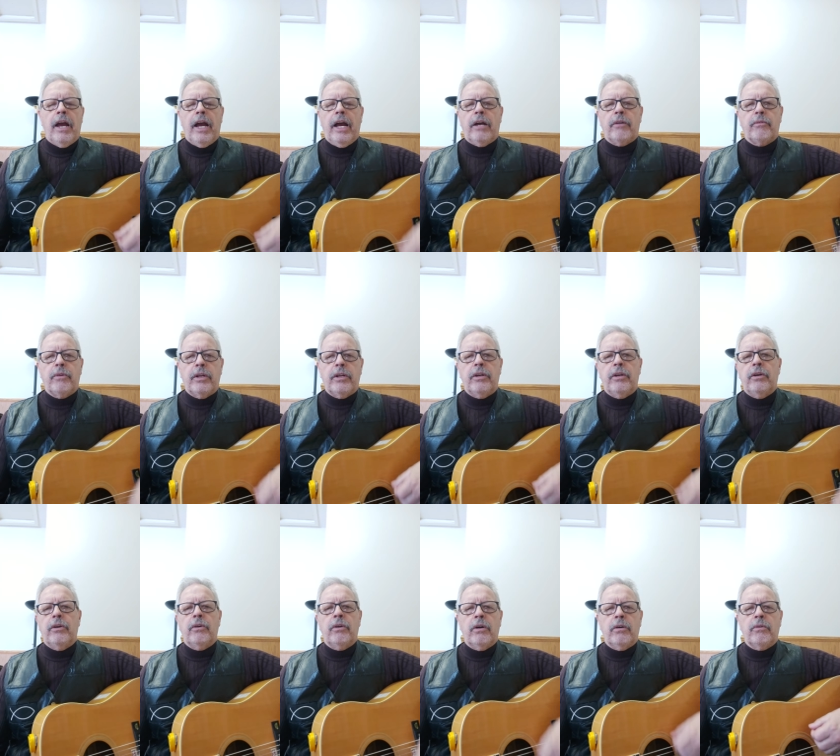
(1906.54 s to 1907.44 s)
And
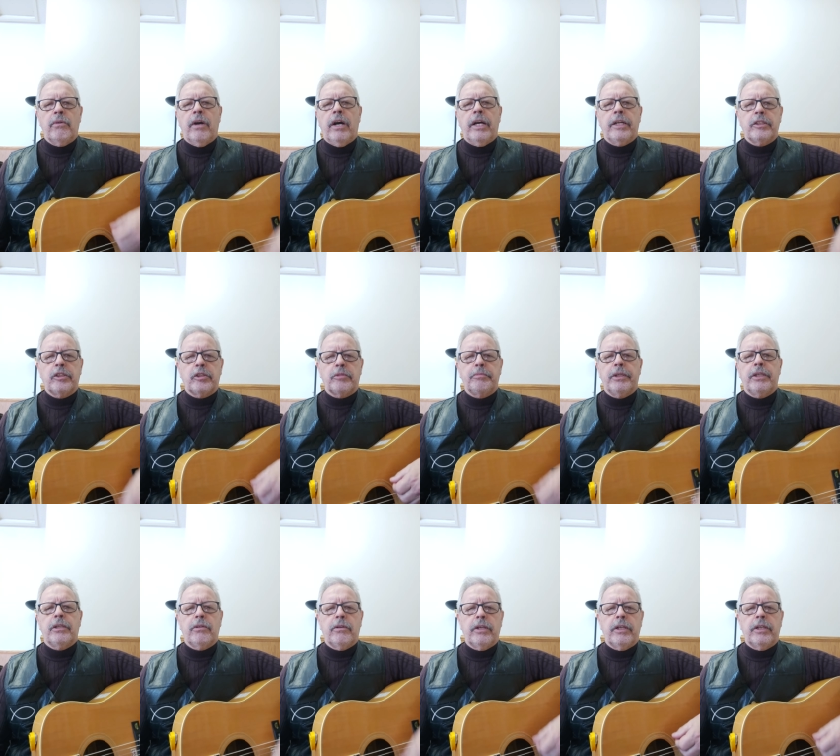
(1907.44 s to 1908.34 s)
renew a right
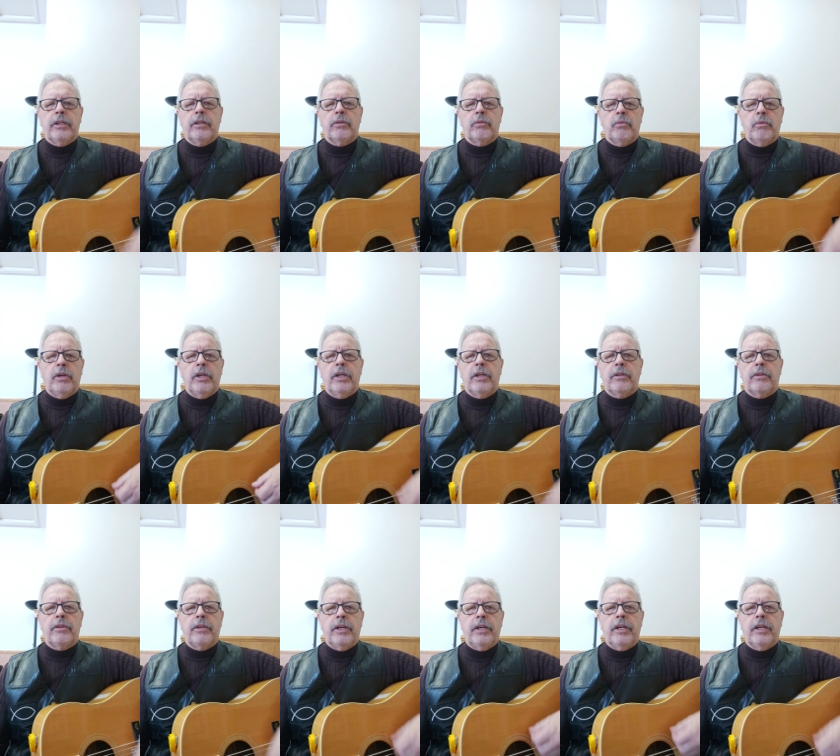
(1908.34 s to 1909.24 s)
spirit
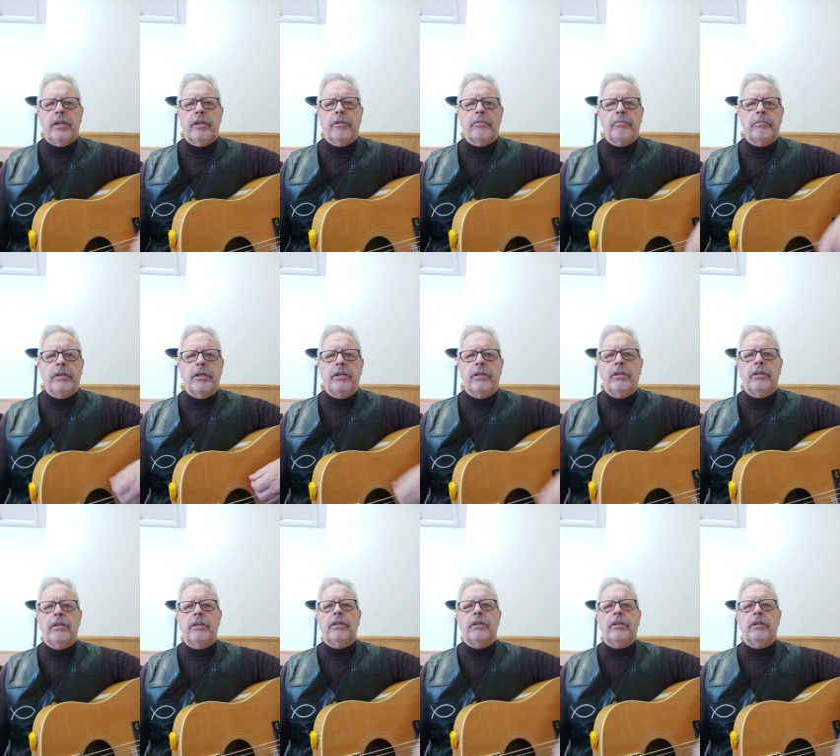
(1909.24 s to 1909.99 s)
within me.